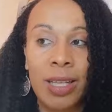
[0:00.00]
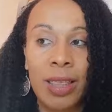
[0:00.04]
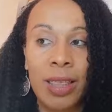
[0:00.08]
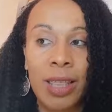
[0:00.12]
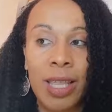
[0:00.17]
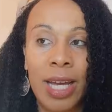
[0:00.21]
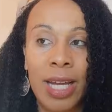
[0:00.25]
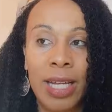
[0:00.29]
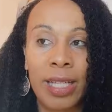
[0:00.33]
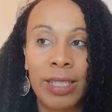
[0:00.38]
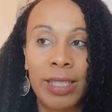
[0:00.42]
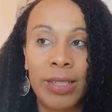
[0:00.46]

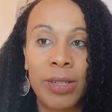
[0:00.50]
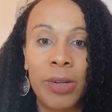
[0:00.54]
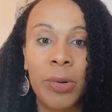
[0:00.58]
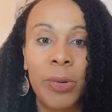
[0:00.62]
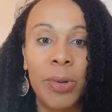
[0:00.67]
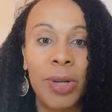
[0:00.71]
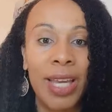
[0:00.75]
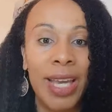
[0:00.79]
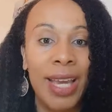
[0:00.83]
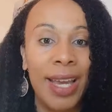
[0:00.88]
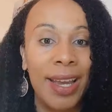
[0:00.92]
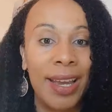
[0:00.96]
that,
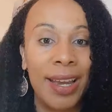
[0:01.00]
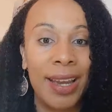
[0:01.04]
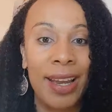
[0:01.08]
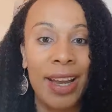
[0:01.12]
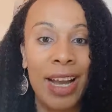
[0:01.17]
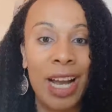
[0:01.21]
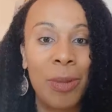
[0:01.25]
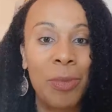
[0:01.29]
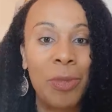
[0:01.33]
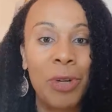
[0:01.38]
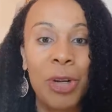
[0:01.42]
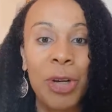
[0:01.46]
okay,
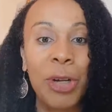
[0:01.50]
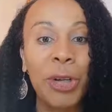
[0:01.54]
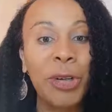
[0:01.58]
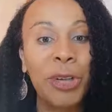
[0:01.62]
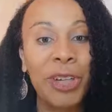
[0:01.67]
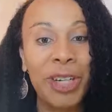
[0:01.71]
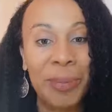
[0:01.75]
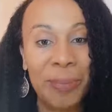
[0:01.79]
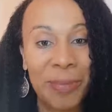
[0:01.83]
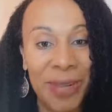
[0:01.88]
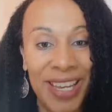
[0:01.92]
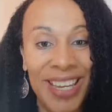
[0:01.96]
I'm not
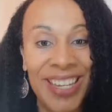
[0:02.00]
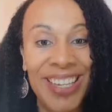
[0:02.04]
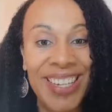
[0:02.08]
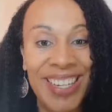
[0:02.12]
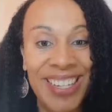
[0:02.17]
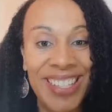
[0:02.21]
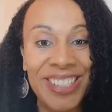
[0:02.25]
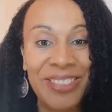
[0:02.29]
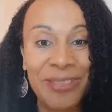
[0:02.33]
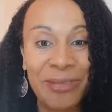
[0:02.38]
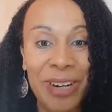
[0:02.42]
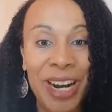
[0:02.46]
gonna make
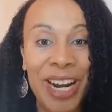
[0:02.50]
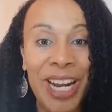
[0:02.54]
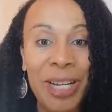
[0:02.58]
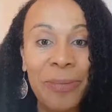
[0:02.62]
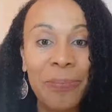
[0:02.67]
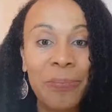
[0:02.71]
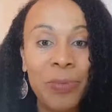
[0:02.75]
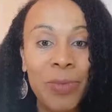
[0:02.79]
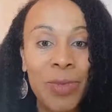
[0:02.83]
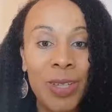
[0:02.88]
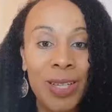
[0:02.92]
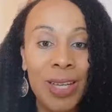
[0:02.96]
it, right?